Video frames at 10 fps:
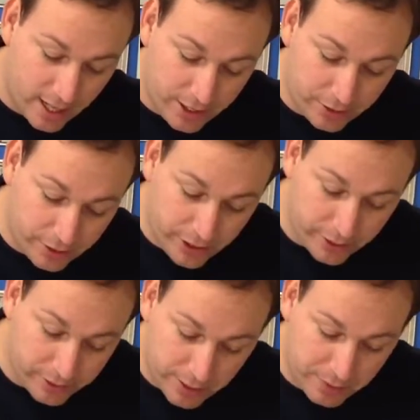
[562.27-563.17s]
and you can
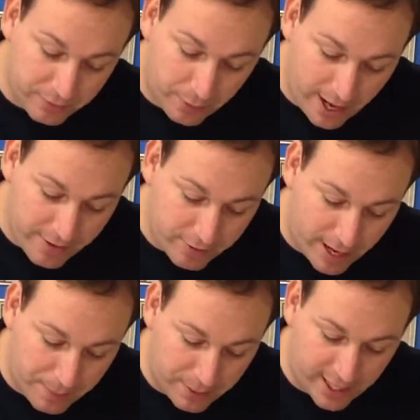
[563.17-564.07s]
use it with whatever
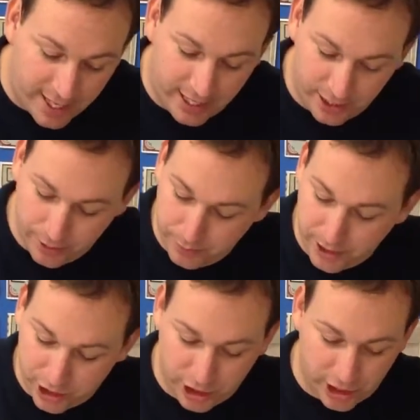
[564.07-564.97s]
applicator you
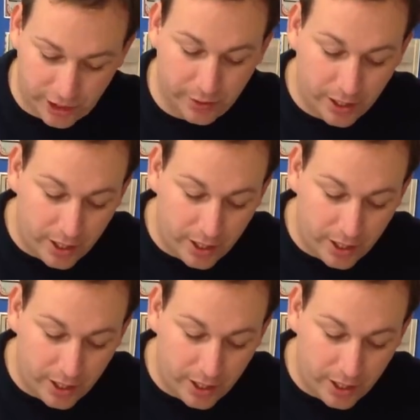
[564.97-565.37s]
wish to,